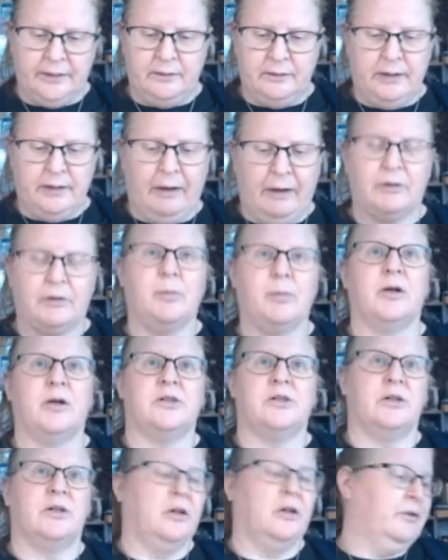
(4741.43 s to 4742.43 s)
Harry Potter
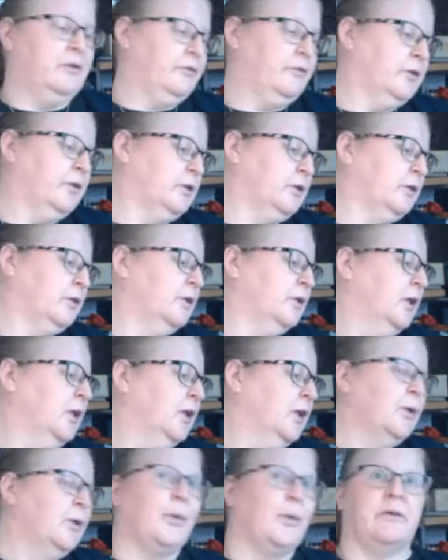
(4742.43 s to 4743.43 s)
kind of photo,
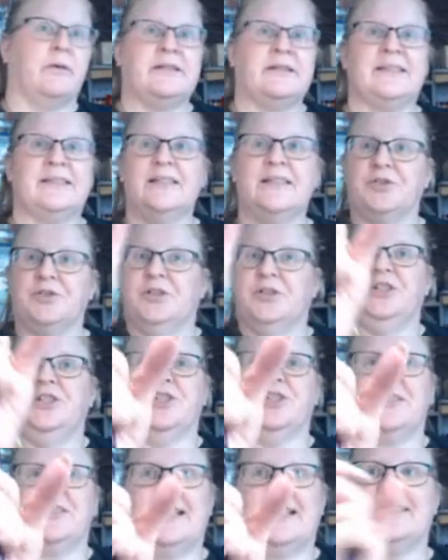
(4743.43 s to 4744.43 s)
where it's literally
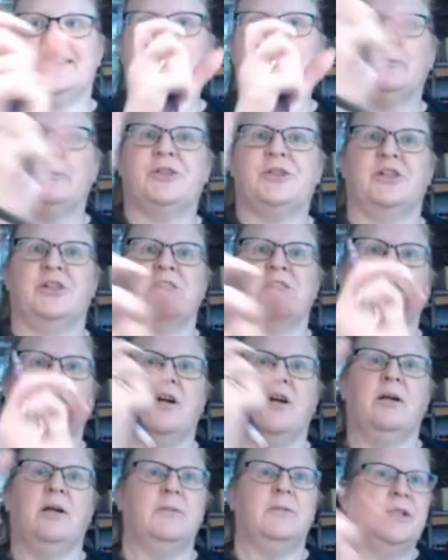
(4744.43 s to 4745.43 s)
just that snapshot in
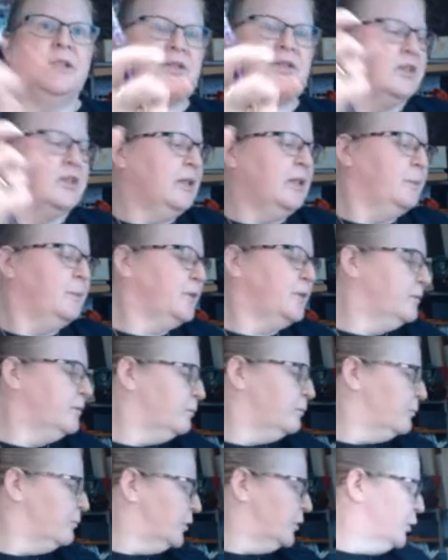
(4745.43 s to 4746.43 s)
time and it just keeps
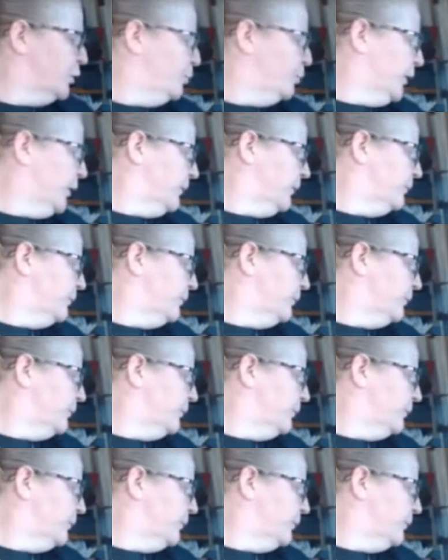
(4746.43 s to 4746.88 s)
looping.